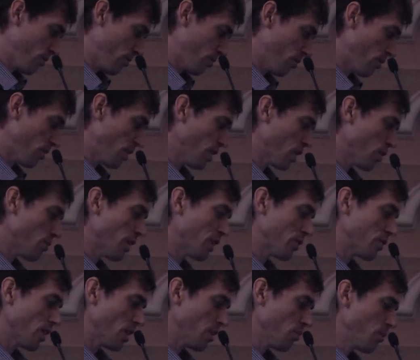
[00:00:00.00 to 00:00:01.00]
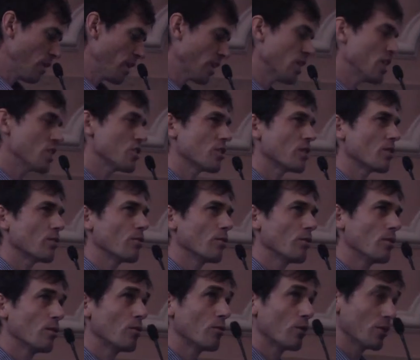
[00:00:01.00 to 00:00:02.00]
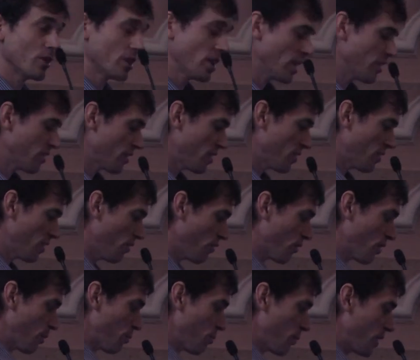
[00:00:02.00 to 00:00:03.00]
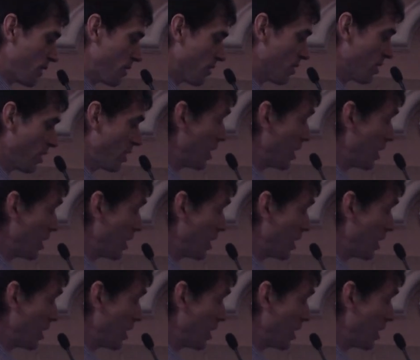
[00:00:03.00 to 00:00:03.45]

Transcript: to think about the implication for DSS development.